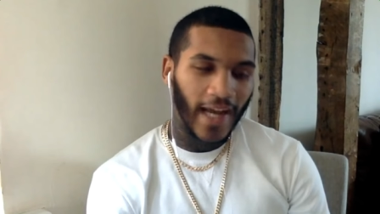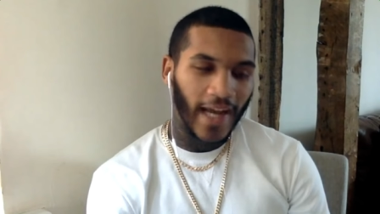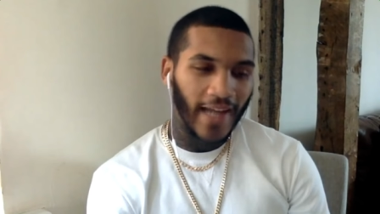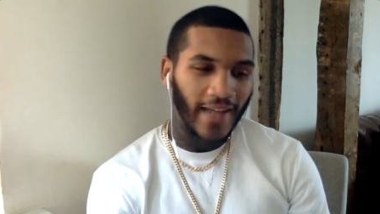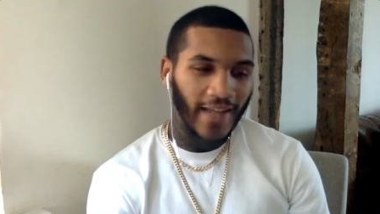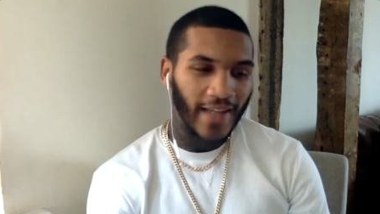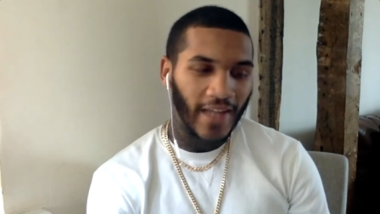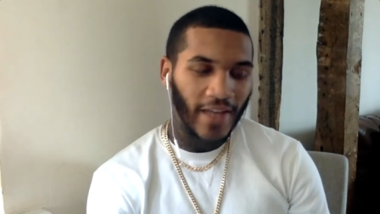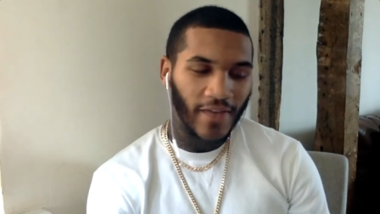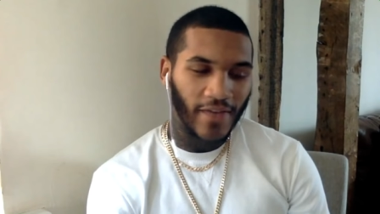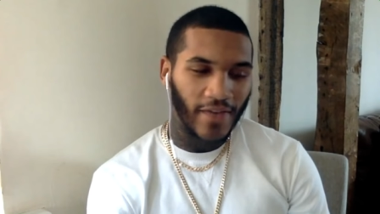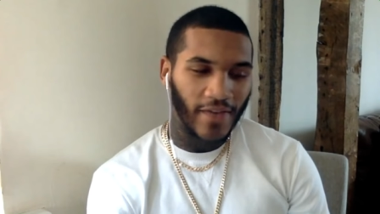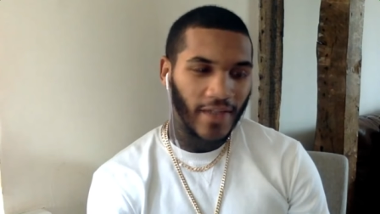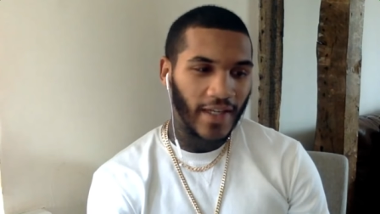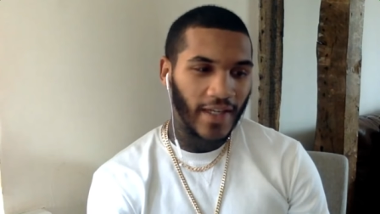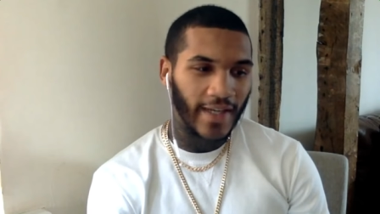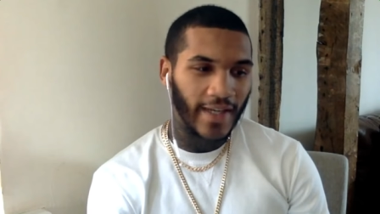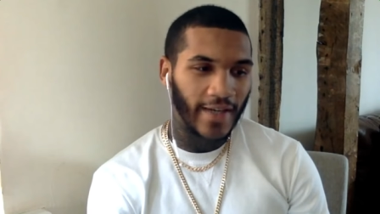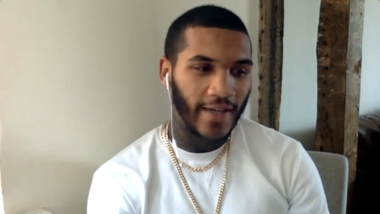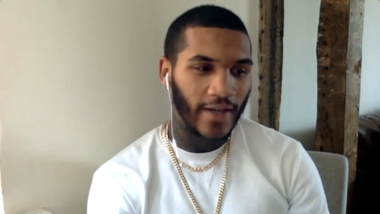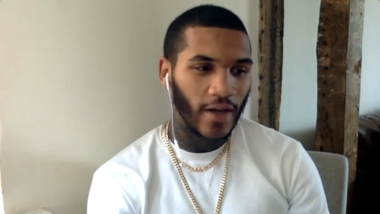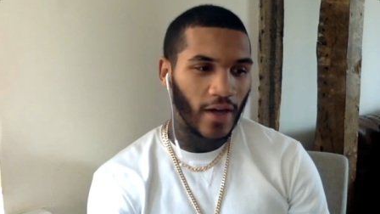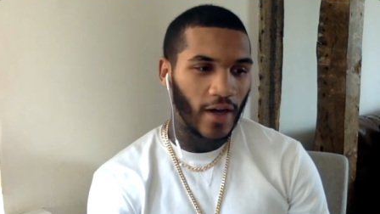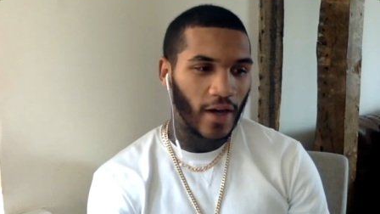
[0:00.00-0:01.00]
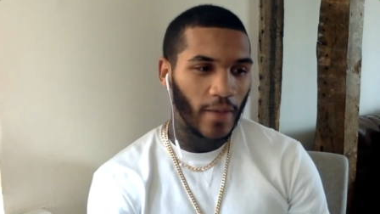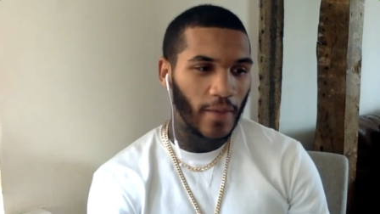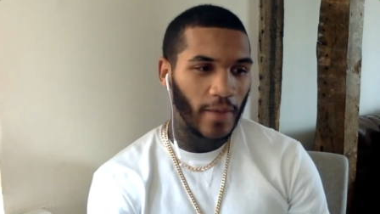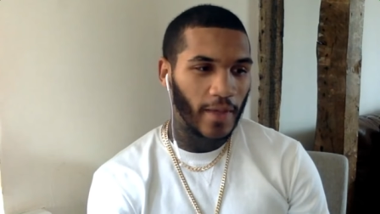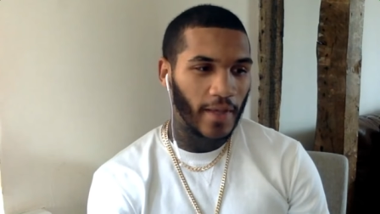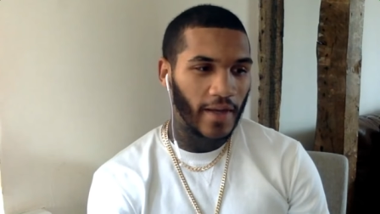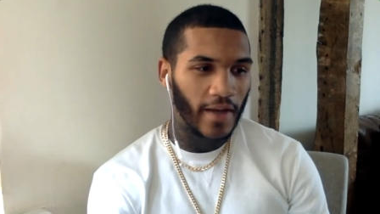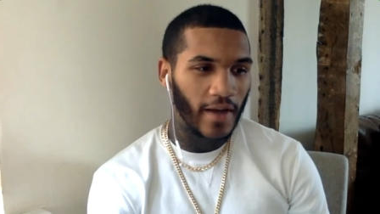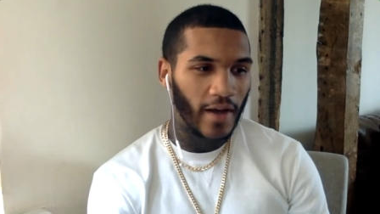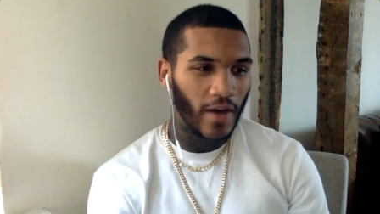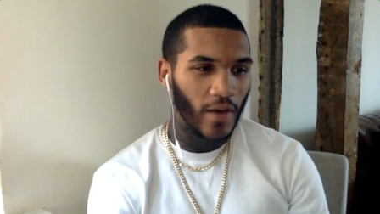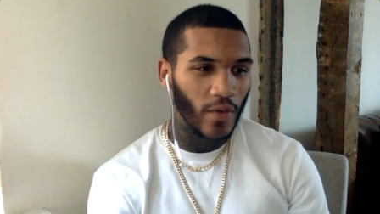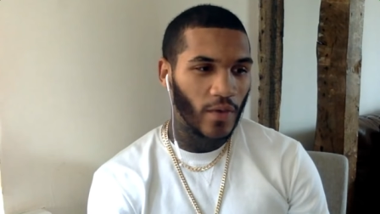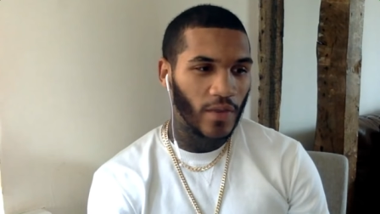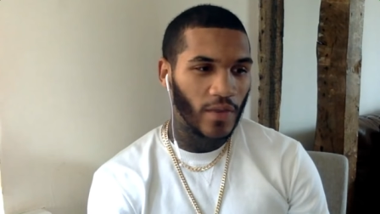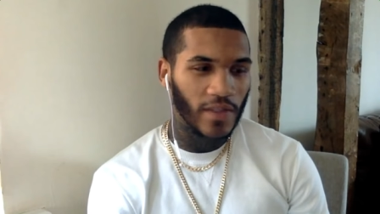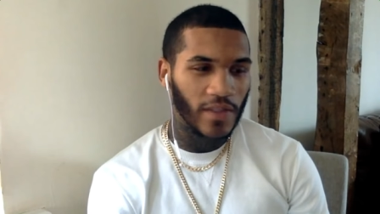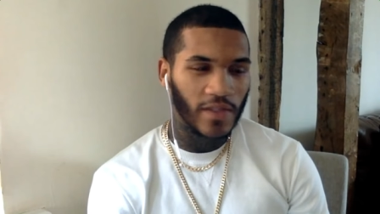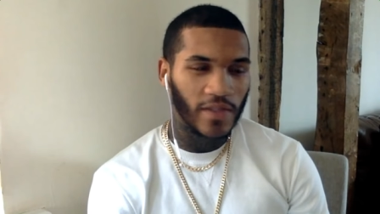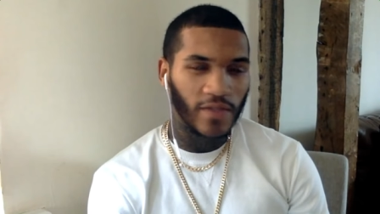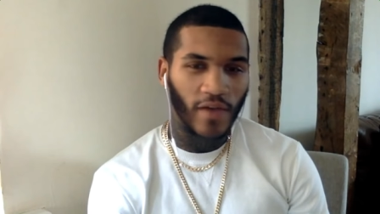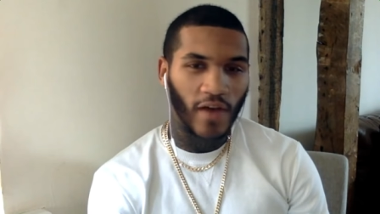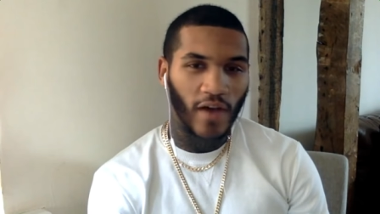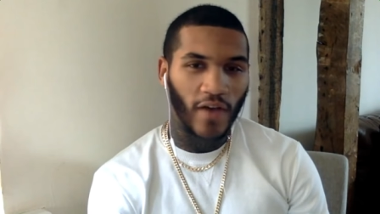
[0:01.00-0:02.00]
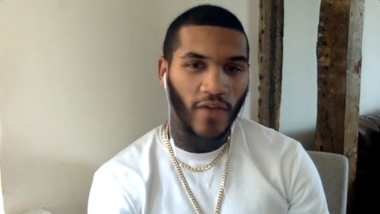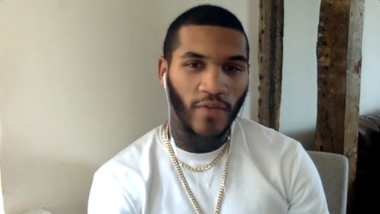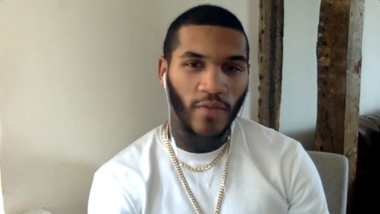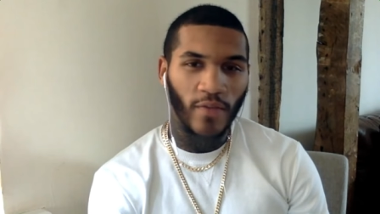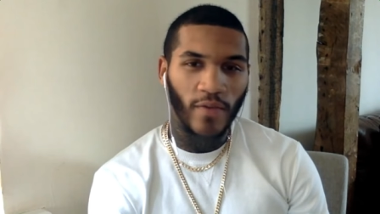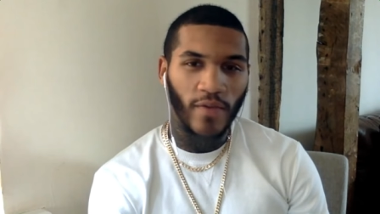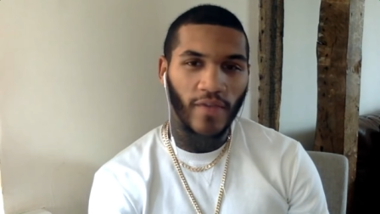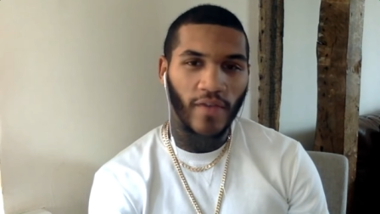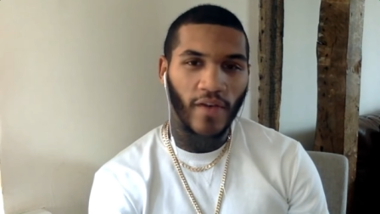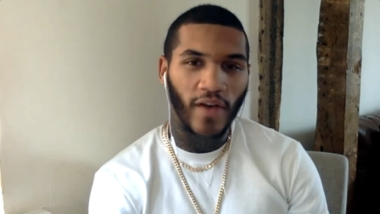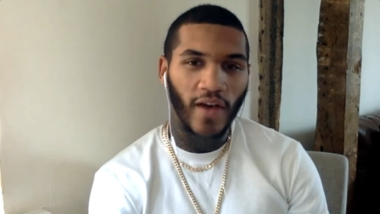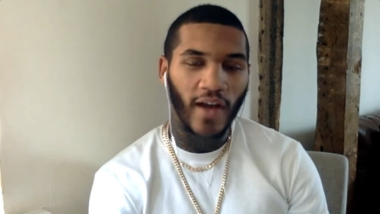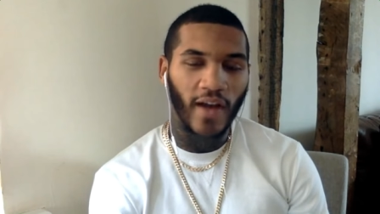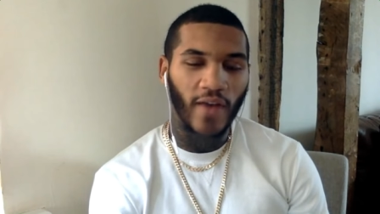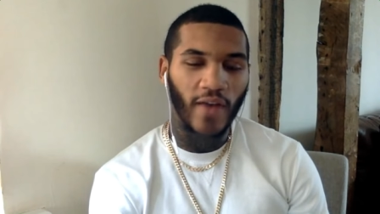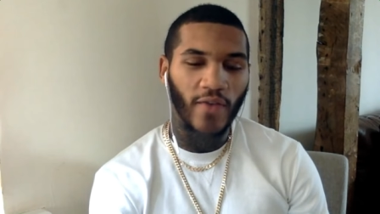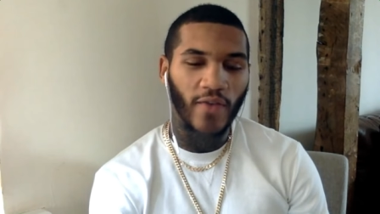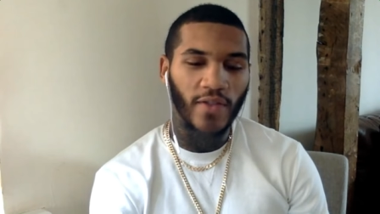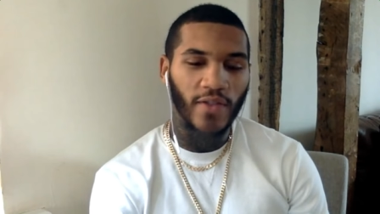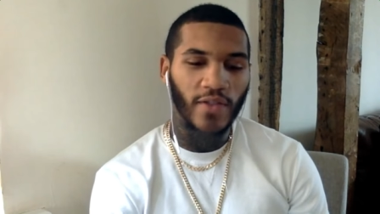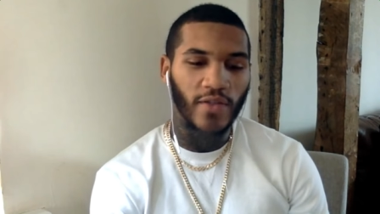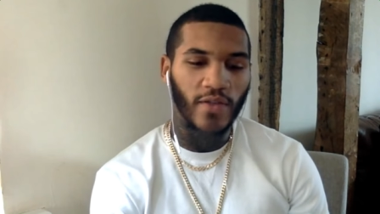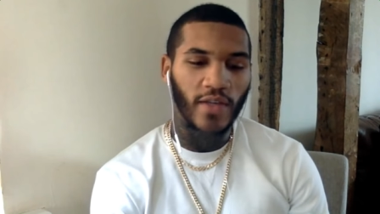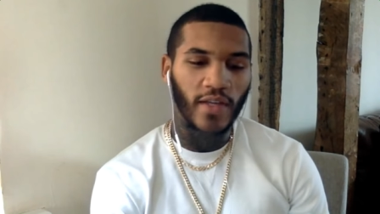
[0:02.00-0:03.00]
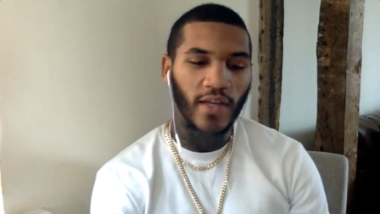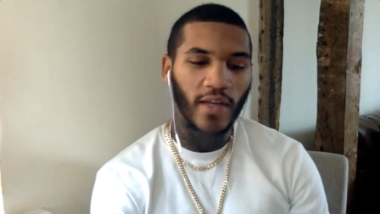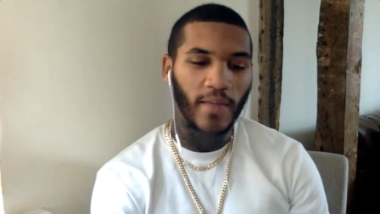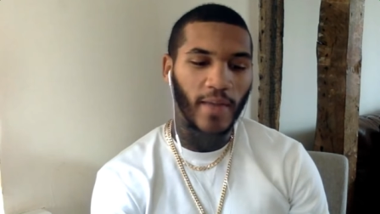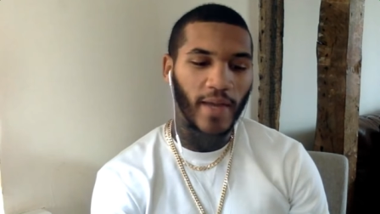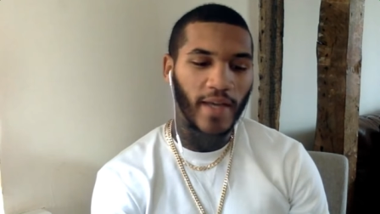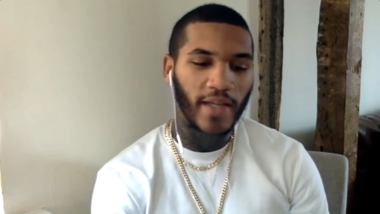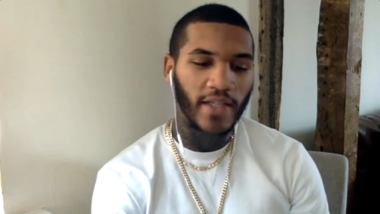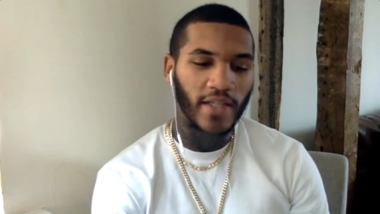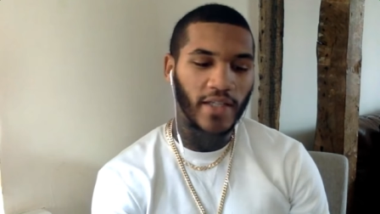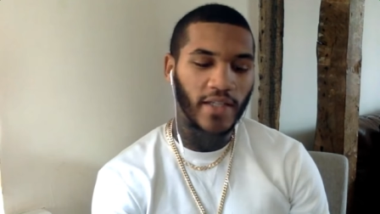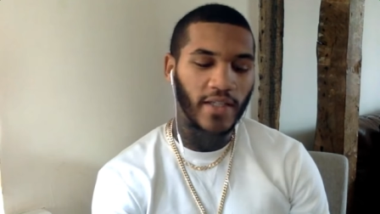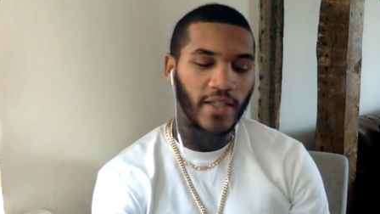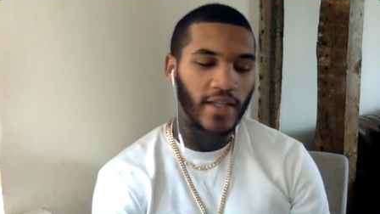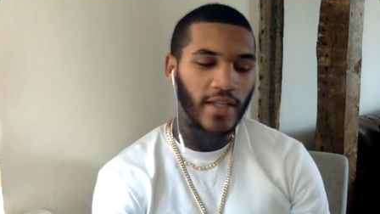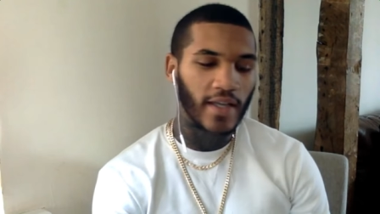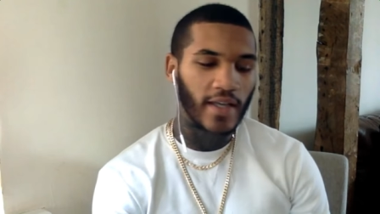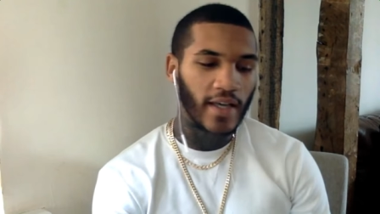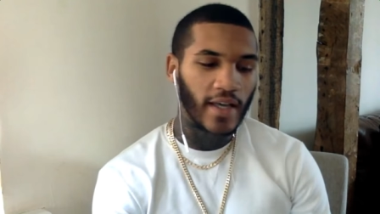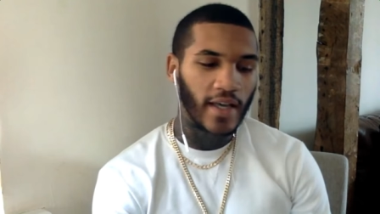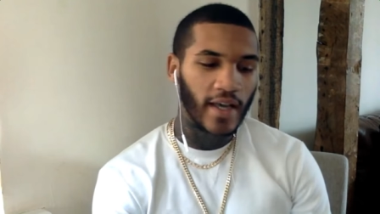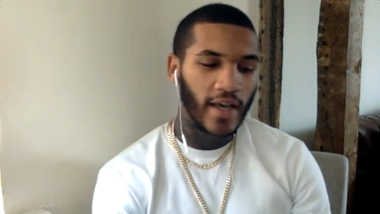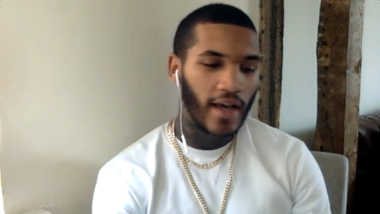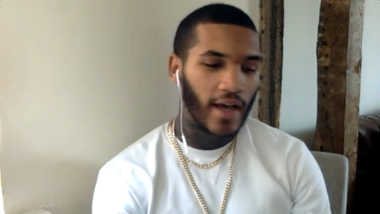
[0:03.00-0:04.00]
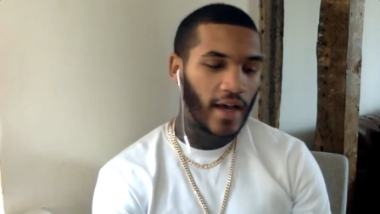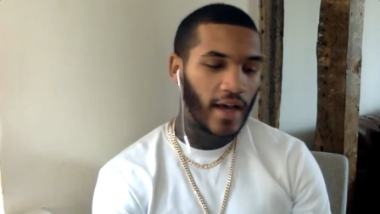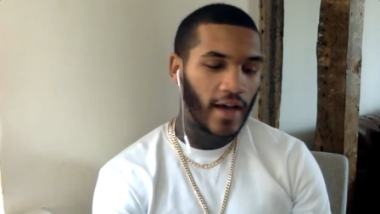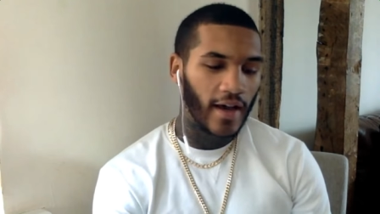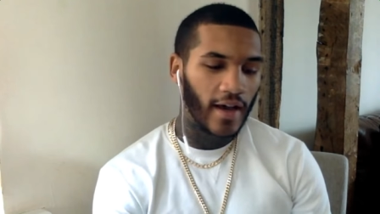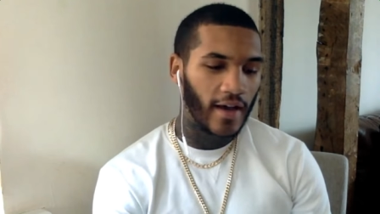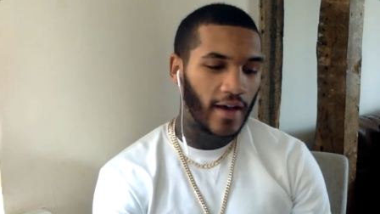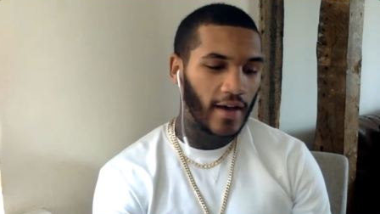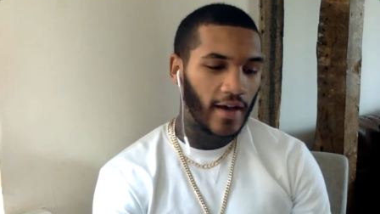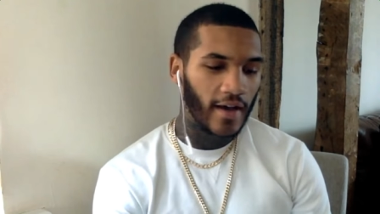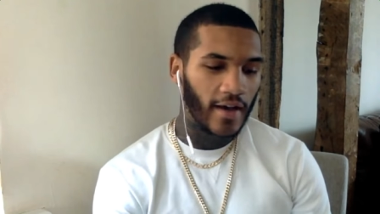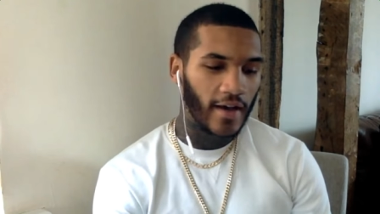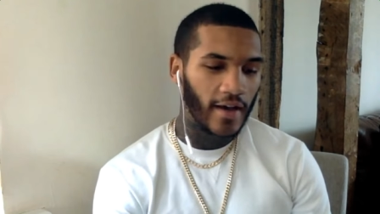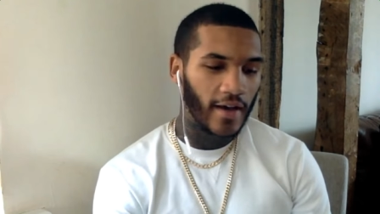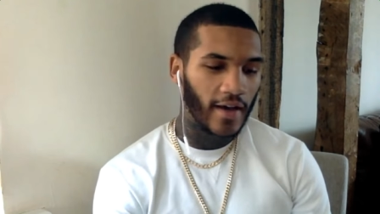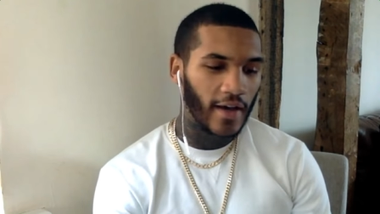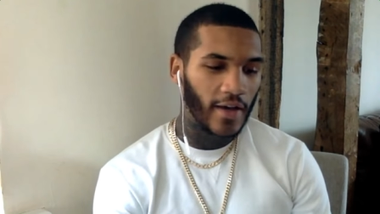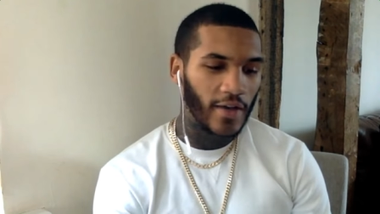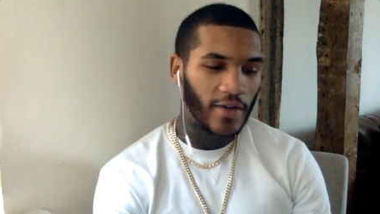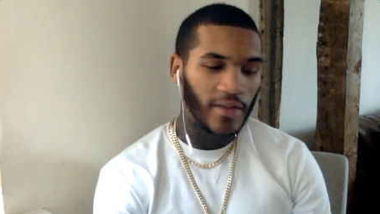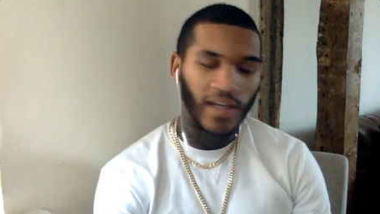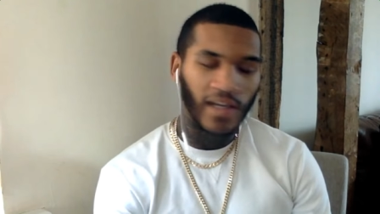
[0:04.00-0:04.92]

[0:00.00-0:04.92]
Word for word: definitely not. I mean, I was as far from a fire as you can imagine. Uh, I used